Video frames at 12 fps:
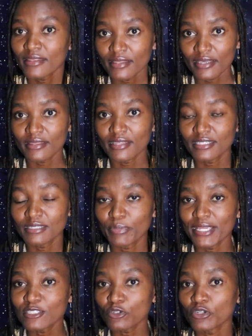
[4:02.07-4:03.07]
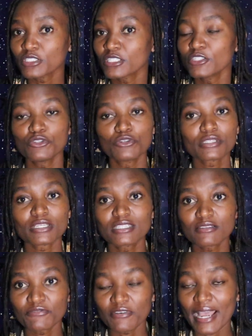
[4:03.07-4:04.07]
The debate continues,
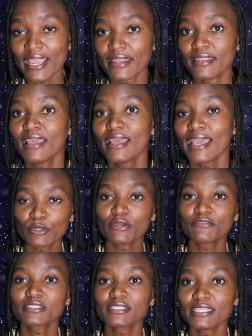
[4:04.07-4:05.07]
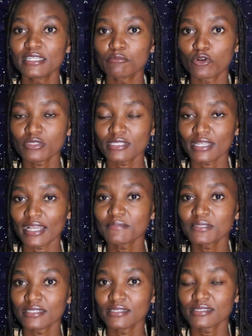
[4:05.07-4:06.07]
it's fine. And we have seen in most
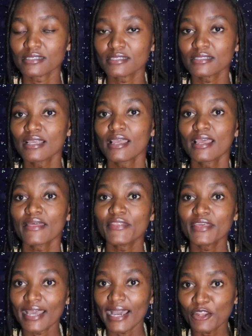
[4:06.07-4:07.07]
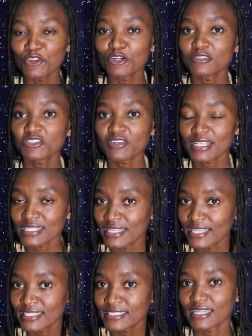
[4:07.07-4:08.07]
circumstances, there are no
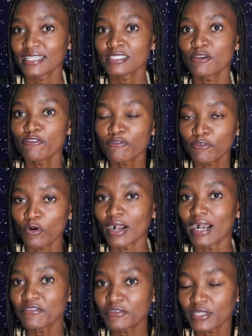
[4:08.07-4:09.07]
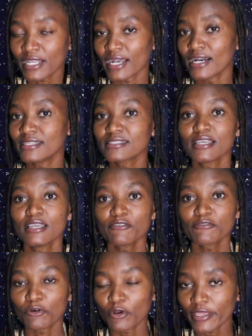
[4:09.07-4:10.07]
translators for Afrikaans,
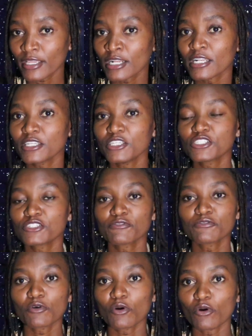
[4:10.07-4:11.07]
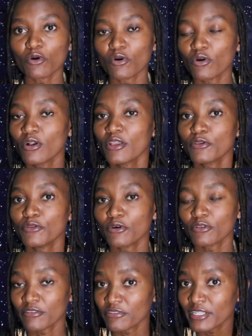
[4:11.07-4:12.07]
for English, for,
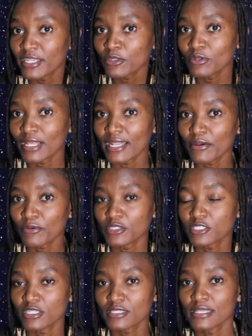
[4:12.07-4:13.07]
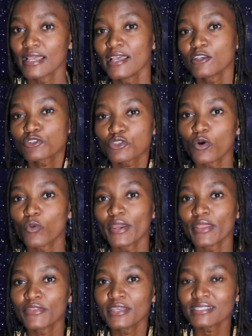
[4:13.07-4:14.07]
the vernacular languages. So
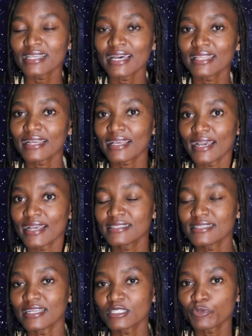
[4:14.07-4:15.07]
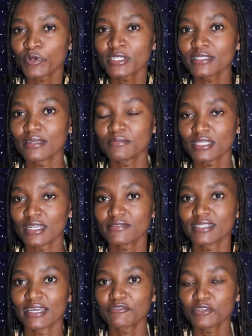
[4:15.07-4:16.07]
when these other guys express
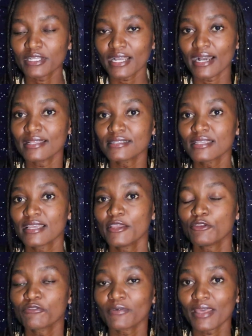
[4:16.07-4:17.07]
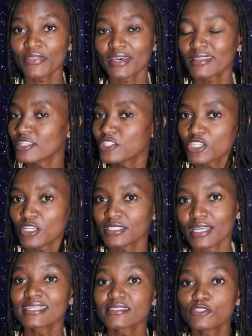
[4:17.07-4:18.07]
themselves in Afrikaans, you find that the chair
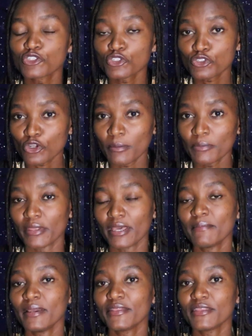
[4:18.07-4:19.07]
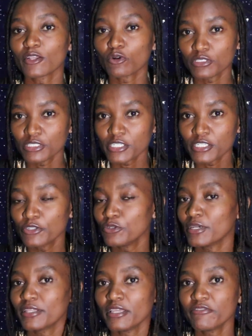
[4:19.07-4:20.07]
doesn't stop them and they
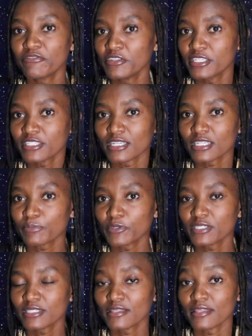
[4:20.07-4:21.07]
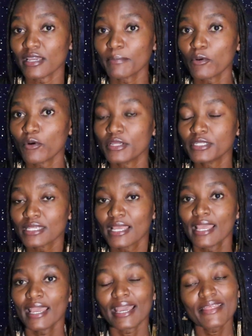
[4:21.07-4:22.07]
continue and they finish expressing their point.
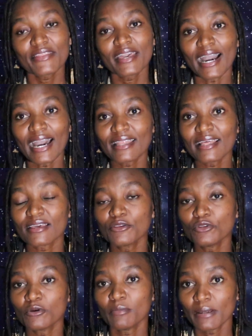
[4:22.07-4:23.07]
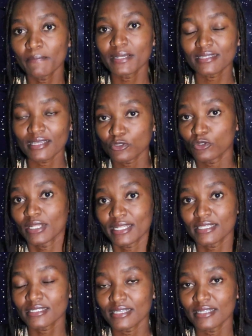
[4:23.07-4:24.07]
And there are other, members that don't
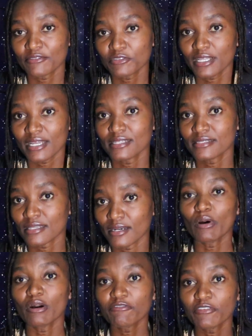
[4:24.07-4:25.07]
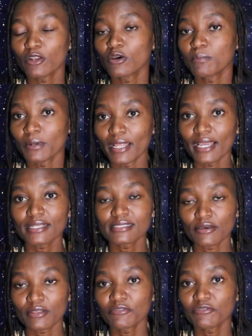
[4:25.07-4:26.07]
understand Afrikaans. Our fellow black
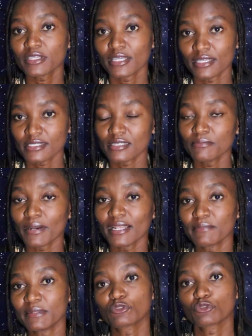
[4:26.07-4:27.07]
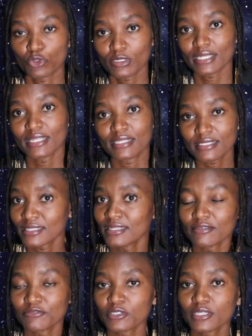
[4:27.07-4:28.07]
South Africans in Parliament who don't
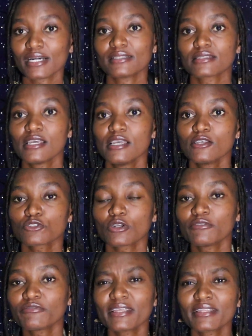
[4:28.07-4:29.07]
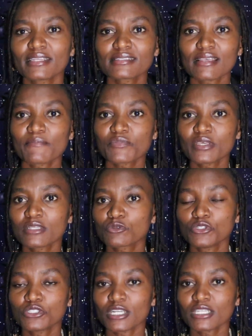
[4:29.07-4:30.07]
understand Afrikaans. So you find that some things
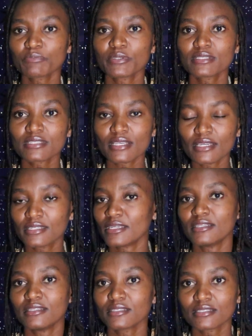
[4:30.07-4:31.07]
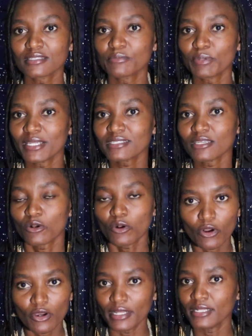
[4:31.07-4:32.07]
will just be said and debated
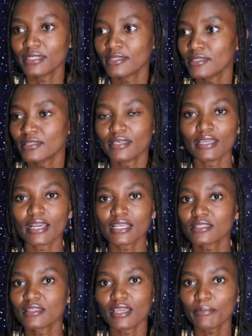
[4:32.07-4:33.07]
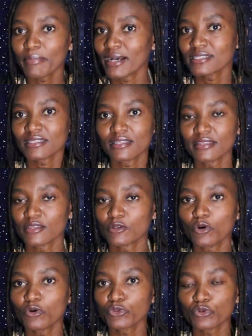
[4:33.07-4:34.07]
on, and they are passed and they
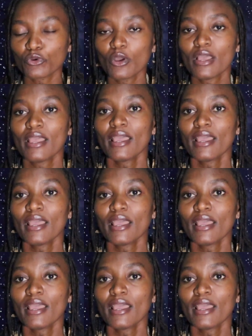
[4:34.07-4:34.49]
go through.